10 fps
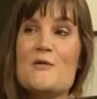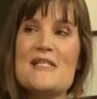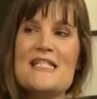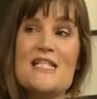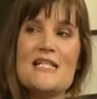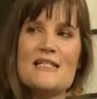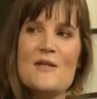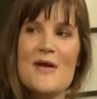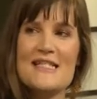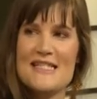you, it wasn't just in
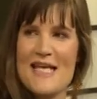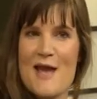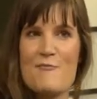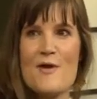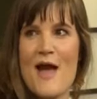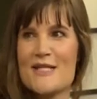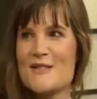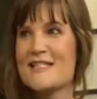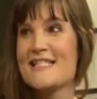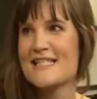the Western Cape. We were
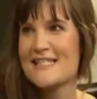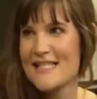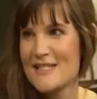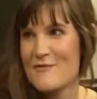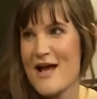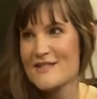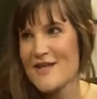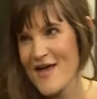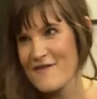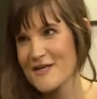actually in 6 cities around
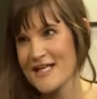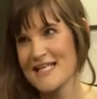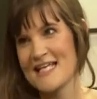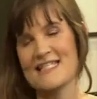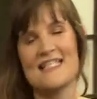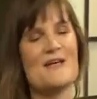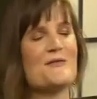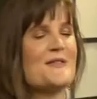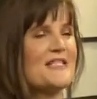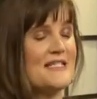South Africa yesterday,
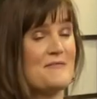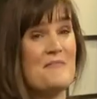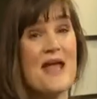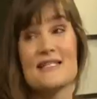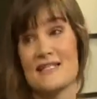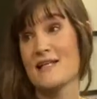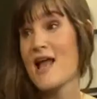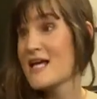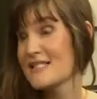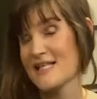which was just amazing.
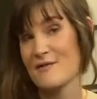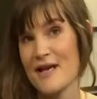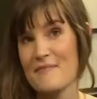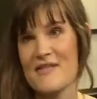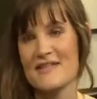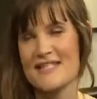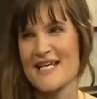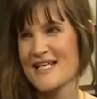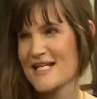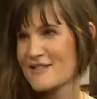Last year, when Mother's Day
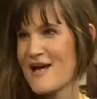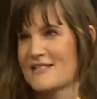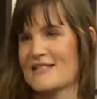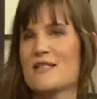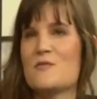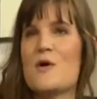Connect started, it